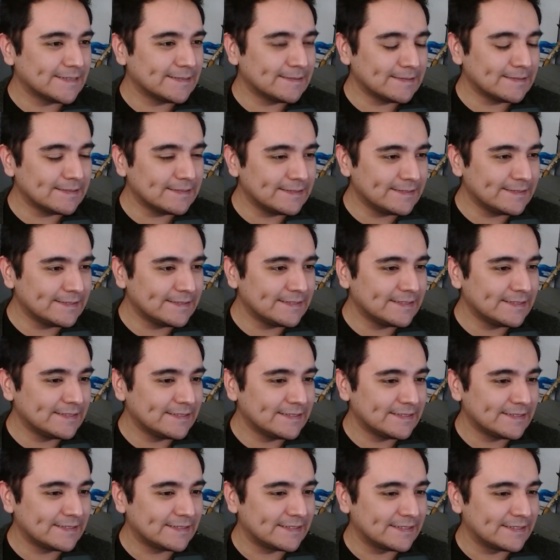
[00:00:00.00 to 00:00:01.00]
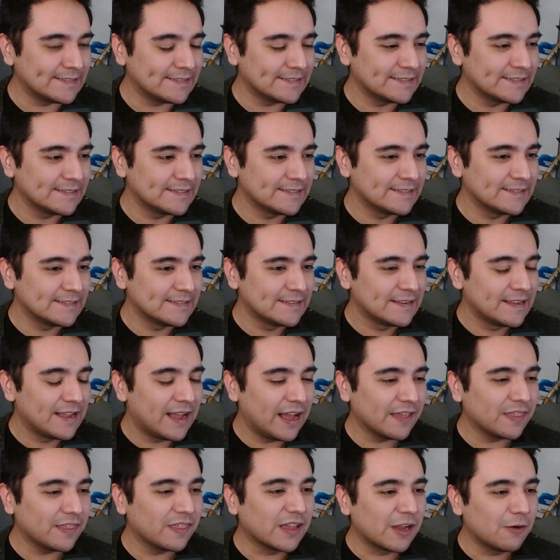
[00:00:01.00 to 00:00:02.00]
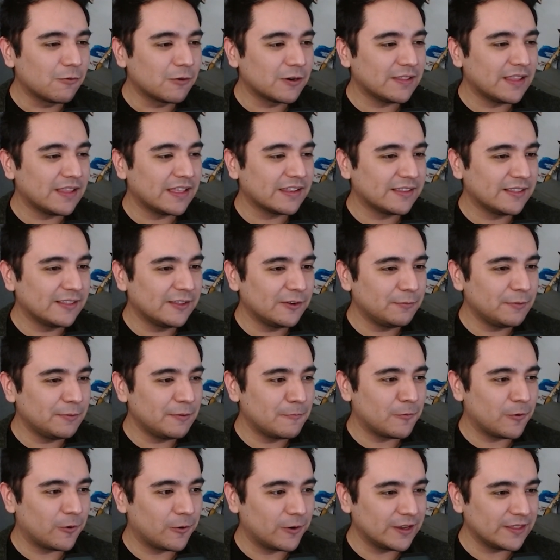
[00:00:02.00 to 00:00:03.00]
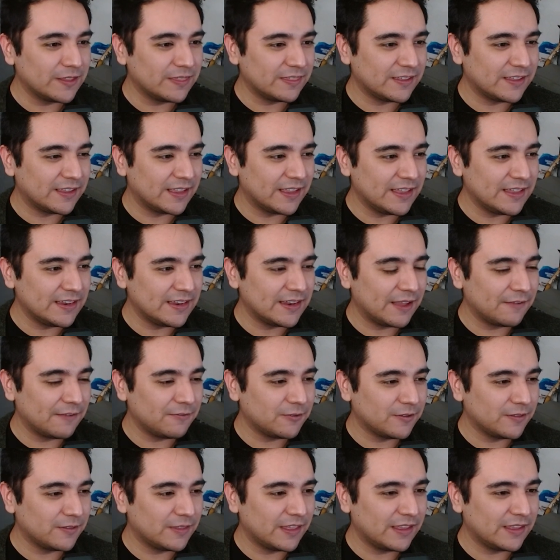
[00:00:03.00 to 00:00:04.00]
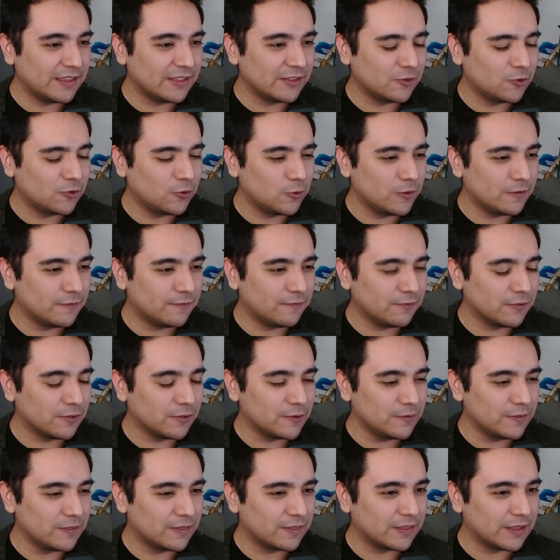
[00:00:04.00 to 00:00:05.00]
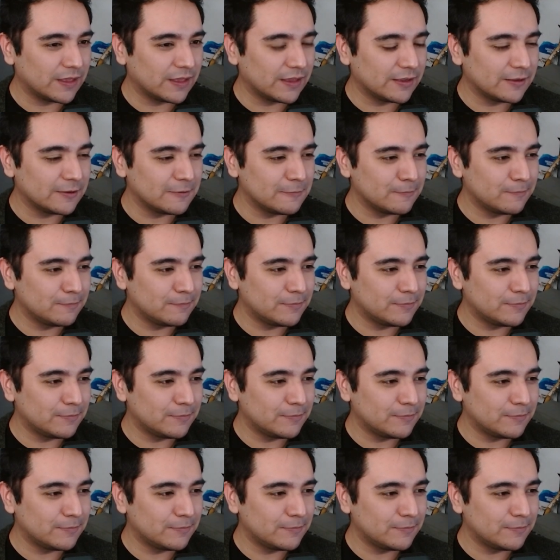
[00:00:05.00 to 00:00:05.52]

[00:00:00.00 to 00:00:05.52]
Oh, I think I would have liked a little bit more at the end after they do the flute thing,